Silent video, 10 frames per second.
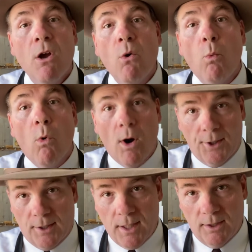
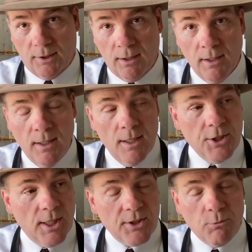watercolor.
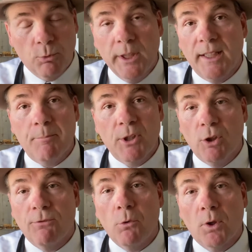Just really
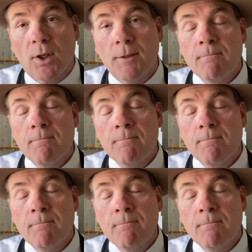beautiful work.